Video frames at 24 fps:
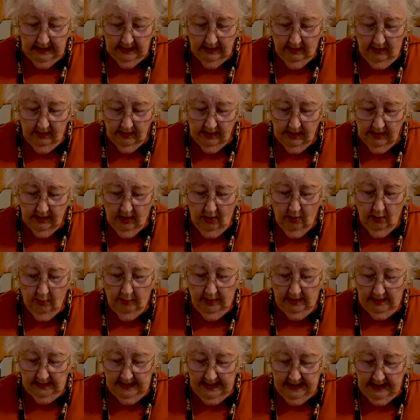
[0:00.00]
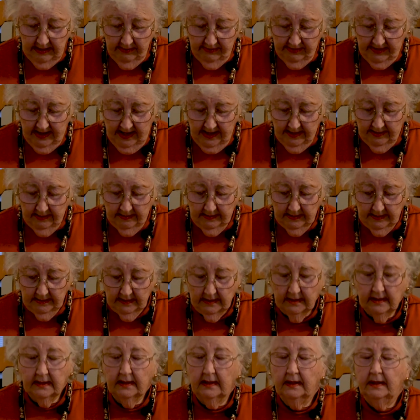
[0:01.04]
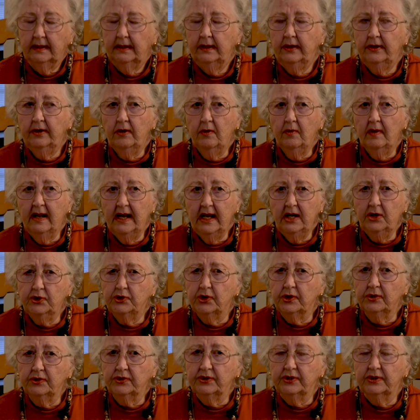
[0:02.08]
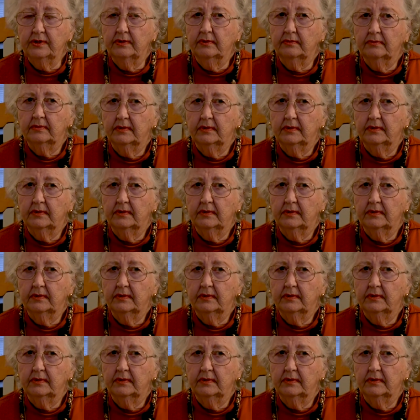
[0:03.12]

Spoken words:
long ago believed that, angels